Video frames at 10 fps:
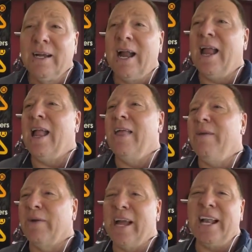and
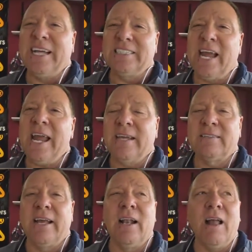they were kind of like
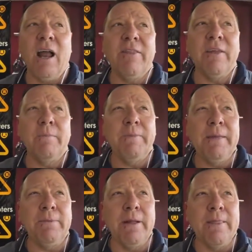tanks. And a lot of the
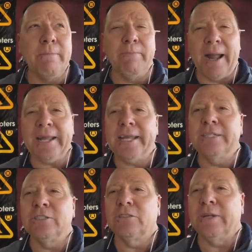people in the bike
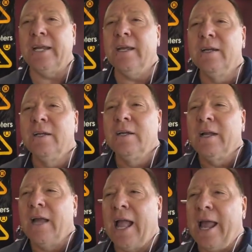industry
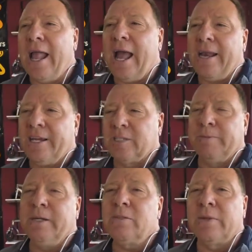had an
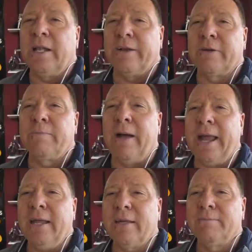experience with an electric
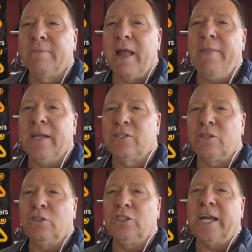bike, and they
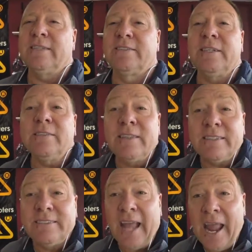associate still to
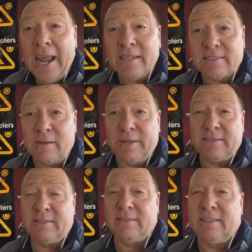this day in some
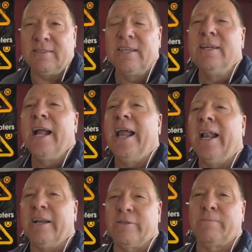instances an
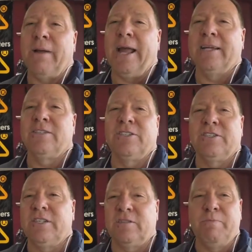electric bike is
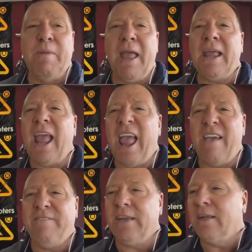just this big
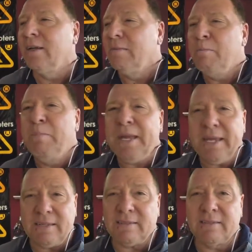heavy
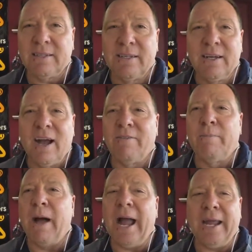beast of a
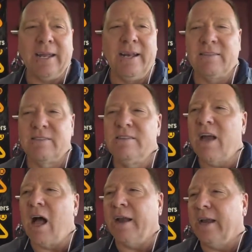bike, and it's
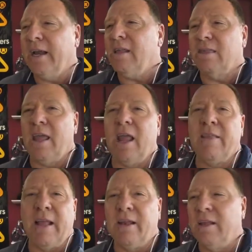not anything
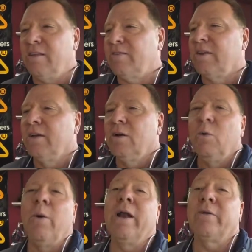that is
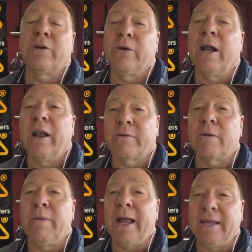what a current
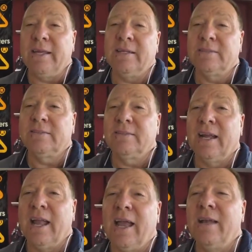electric bike is.
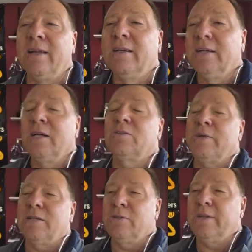And it was
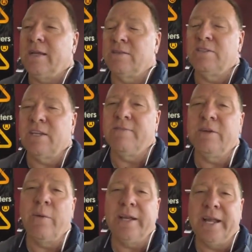around 2007
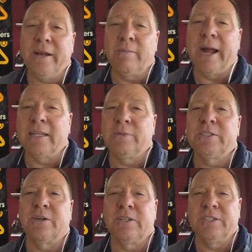going to Interbike that we
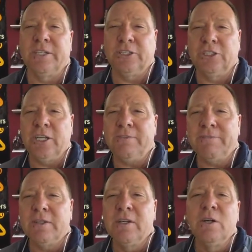started seeing a
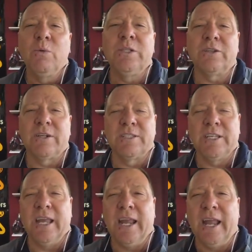shift. We started
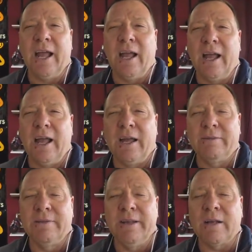seeing
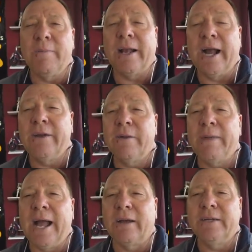nickel metal hydride
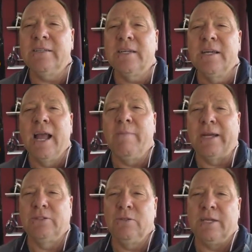batteries, and
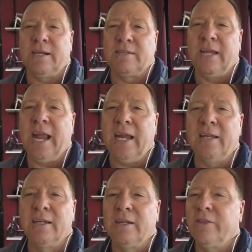by 2008
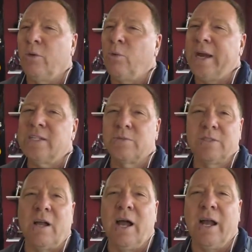the race
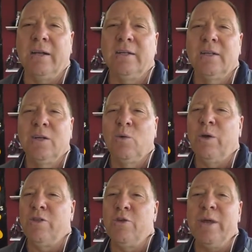was on
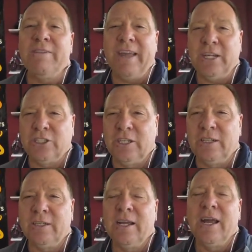with new
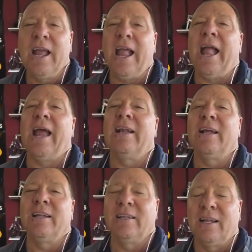innovation
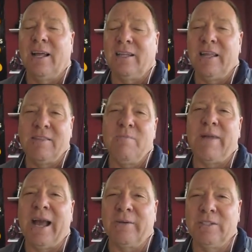and lithium
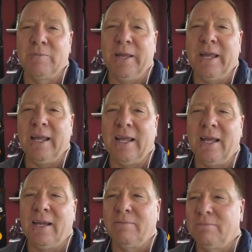batteries being
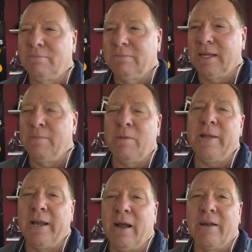
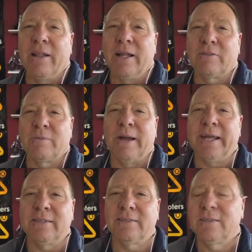implemented onto the electric
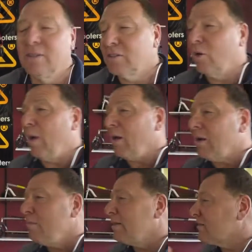bikes. So
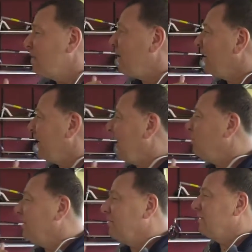welcome, let's come on in,
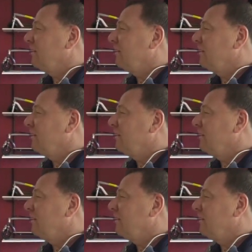we'll give you a